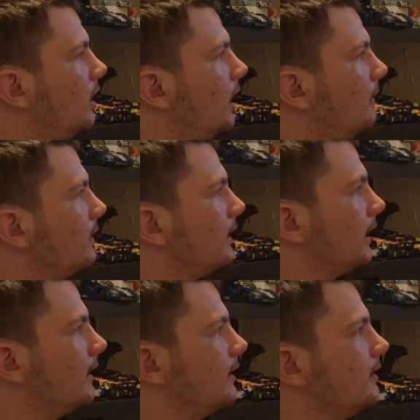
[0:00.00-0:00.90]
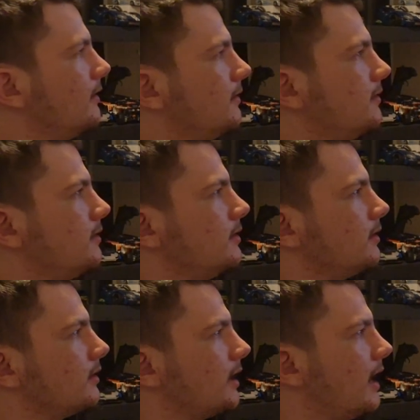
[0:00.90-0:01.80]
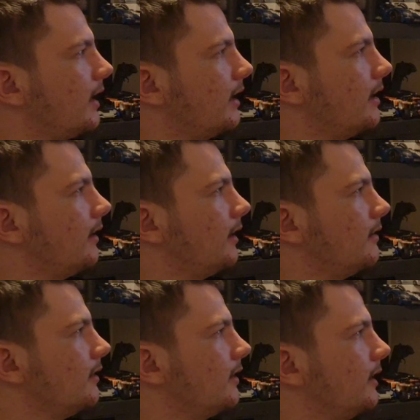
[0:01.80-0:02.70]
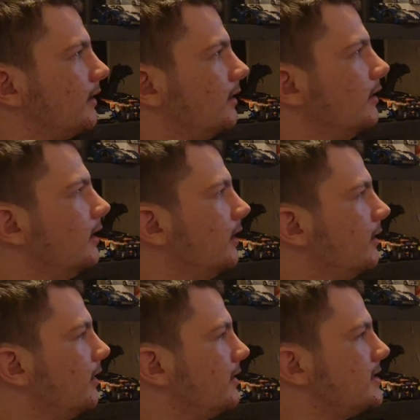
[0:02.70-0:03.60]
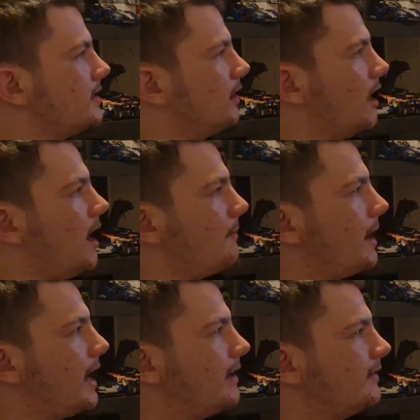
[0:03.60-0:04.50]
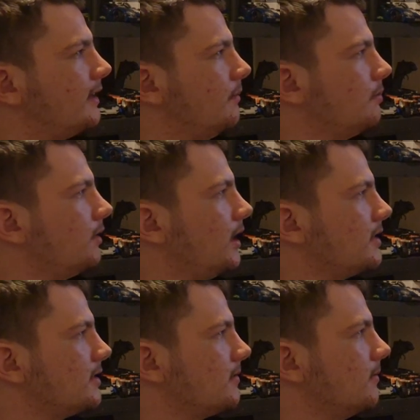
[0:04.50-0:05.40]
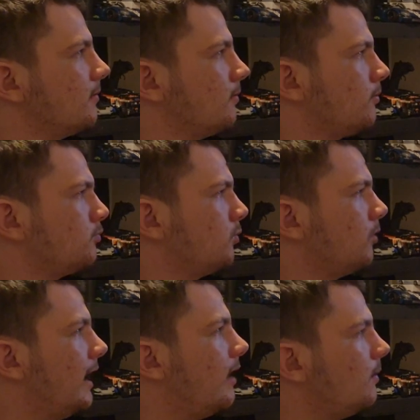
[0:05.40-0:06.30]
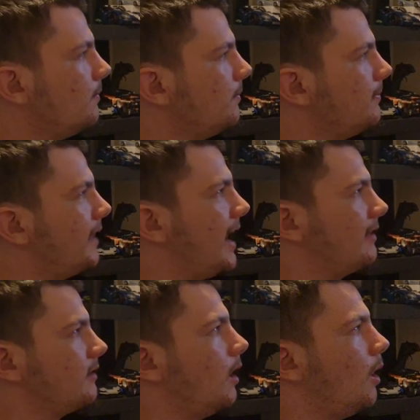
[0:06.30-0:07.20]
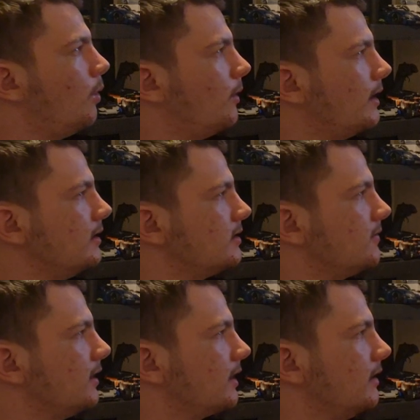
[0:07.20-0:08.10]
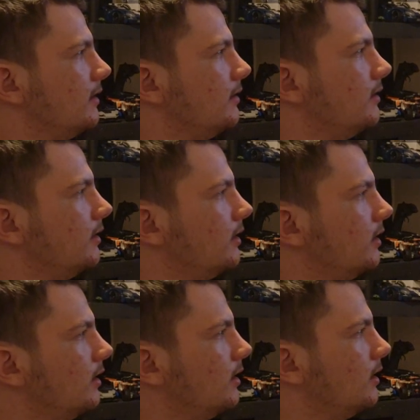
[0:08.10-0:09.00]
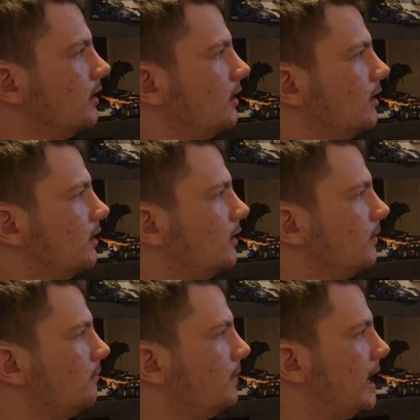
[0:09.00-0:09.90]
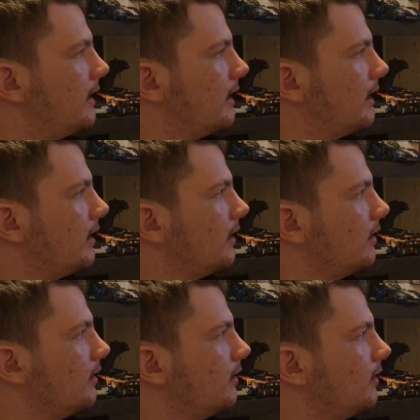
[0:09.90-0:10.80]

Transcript: I mean, like, and then you're kind of getting into, like, the slop 18 plus realm that has always fucking been here.